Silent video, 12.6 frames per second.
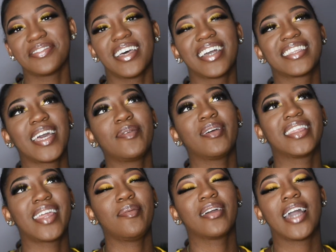Like they
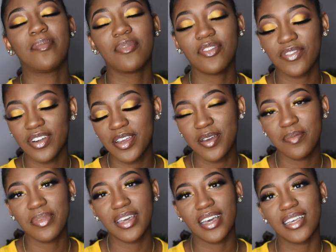they be coming for
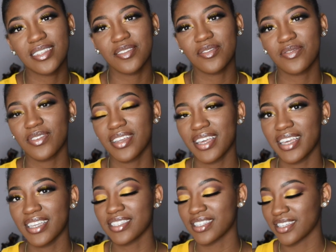him because of
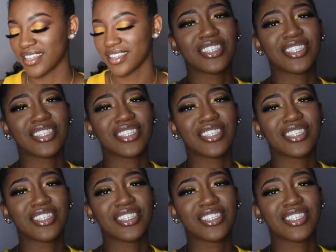his